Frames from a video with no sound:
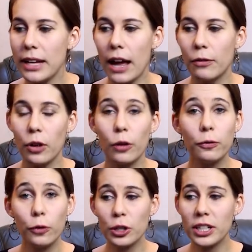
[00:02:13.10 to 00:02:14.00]
we have a
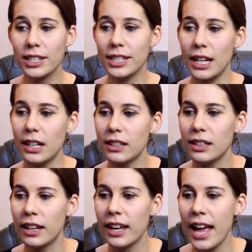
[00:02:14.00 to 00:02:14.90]
first state,
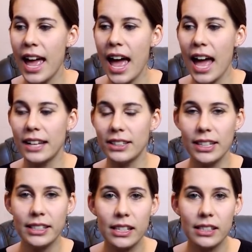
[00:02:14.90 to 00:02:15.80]
and this